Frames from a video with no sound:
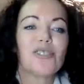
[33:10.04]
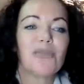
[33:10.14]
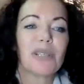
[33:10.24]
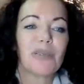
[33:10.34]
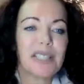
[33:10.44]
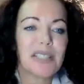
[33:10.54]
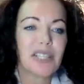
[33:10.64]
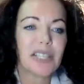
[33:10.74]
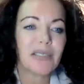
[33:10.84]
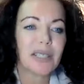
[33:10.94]
drop a question
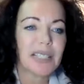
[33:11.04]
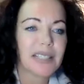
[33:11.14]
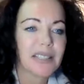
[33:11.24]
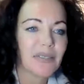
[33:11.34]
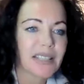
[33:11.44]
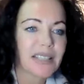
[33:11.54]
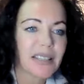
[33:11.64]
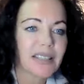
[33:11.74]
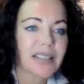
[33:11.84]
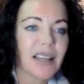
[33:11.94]
in quickly, Sylvester,
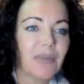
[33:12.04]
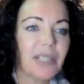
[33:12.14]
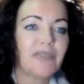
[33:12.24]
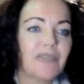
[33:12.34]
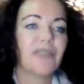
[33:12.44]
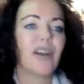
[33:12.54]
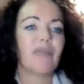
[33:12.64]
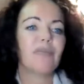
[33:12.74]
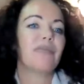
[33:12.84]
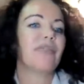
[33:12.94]
that's coming
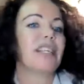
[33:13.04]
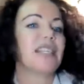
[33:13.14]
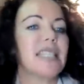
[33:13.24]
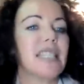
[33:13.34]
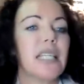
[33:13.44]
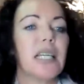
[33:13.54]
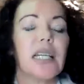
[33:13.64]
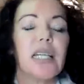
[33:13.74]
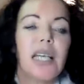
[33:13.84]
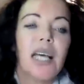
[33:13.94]
from
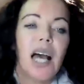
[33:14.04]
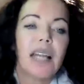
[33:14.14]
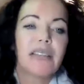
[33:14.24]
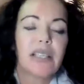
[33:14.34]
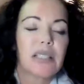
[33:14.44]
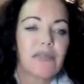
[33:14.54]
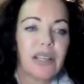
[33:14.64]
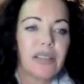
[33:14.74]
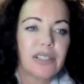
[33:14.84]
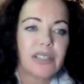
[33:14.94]
Valentina, and I think it's
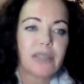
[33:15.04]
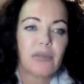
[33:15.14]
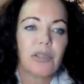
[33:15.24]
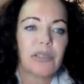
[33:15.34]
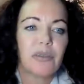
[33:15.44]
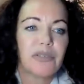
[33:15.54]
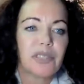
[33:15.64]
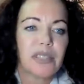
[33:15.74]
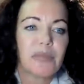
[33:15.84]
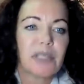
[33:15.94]
relevant to what we've
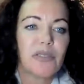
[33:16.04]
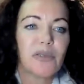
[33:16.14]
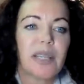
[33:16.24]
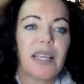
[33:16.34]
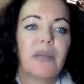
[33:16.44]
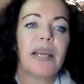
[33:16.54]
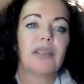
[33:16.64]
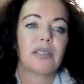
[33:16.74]
just been talking about.